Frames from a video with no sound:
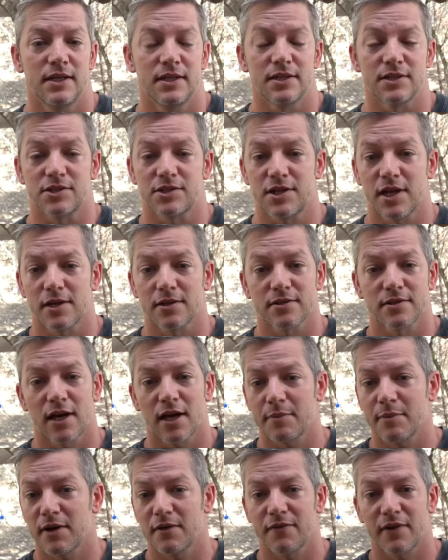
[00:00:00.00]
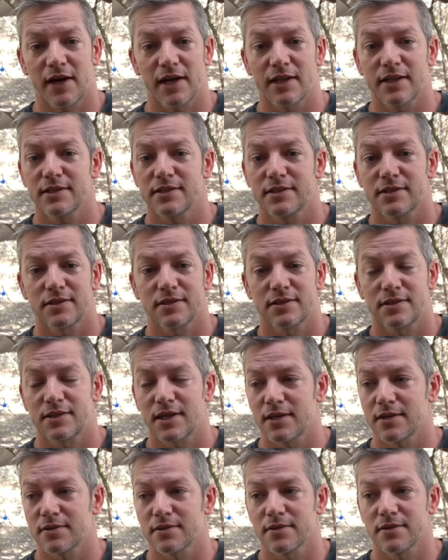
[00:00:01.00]
This channel is not about violence. This
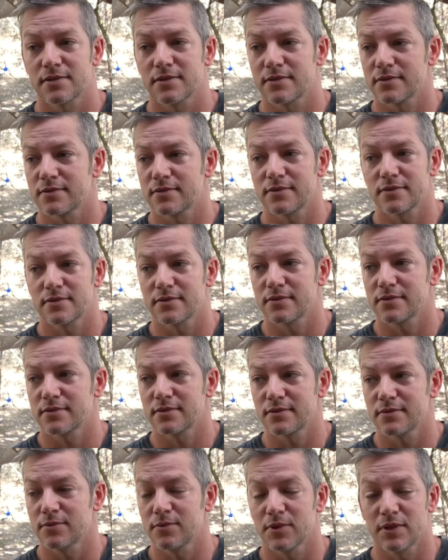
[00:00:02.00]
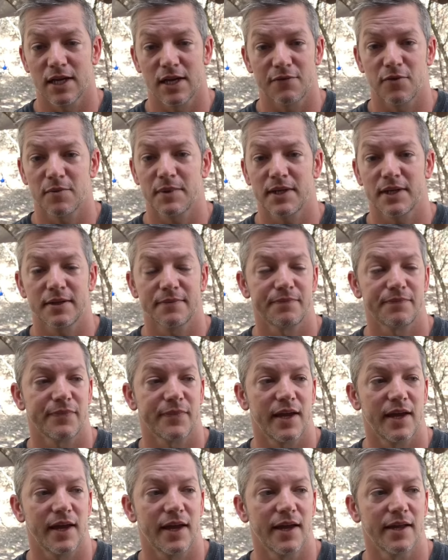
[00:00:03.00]
channel will never be.
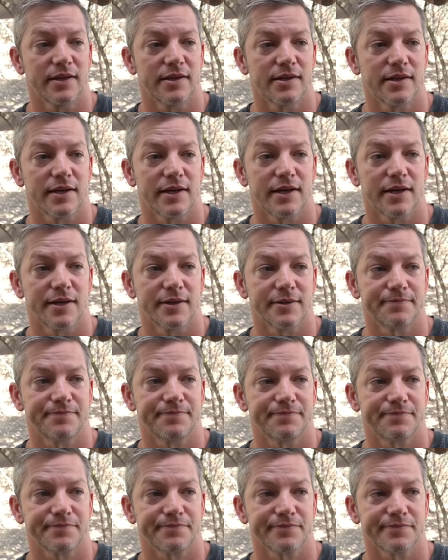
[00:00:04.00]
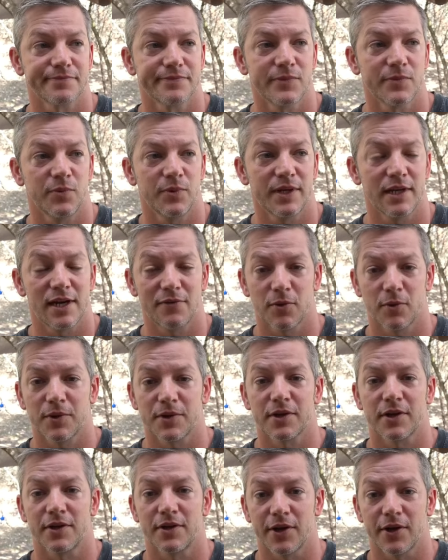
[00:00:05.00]
And uh, we never
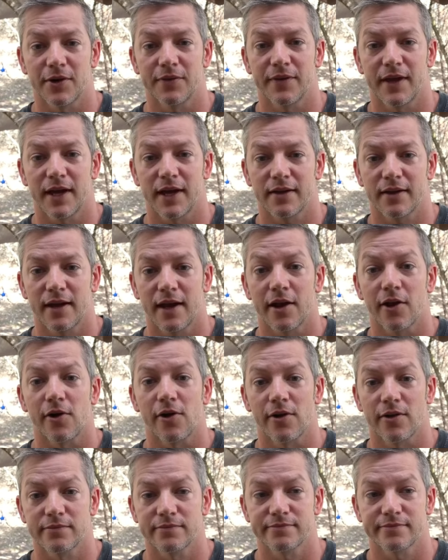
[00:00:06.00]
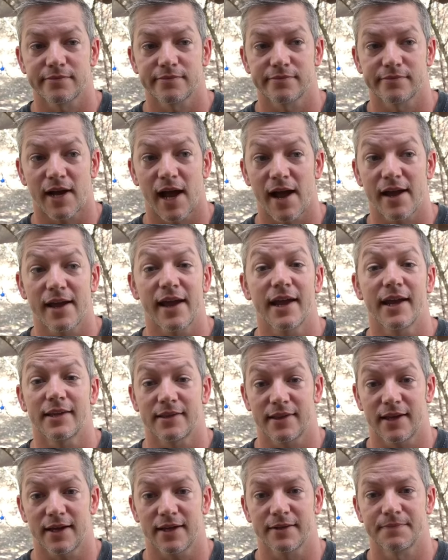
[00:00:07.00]
would condone that at all. I
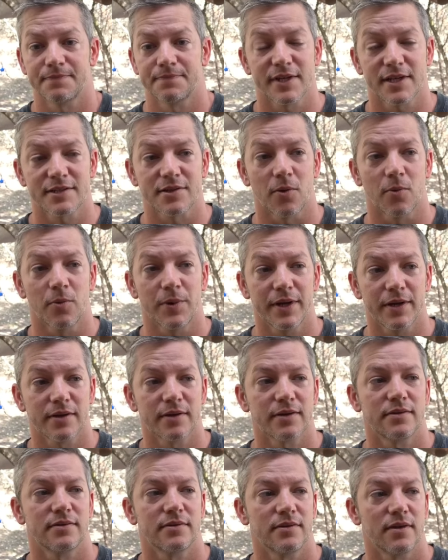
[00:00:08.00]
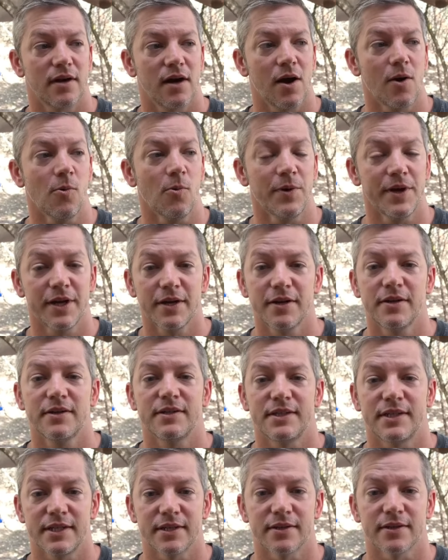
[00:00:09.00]
hate that. It's a weird, a
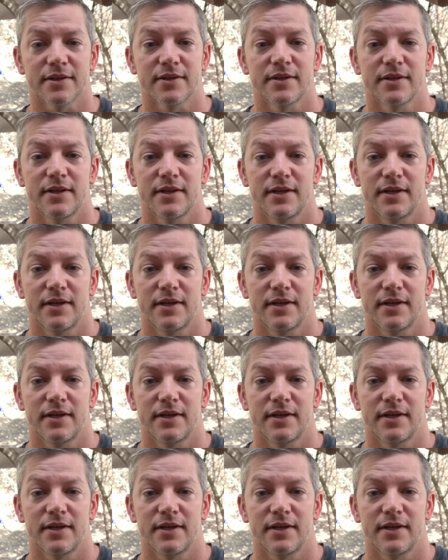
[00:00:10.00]
weird deal.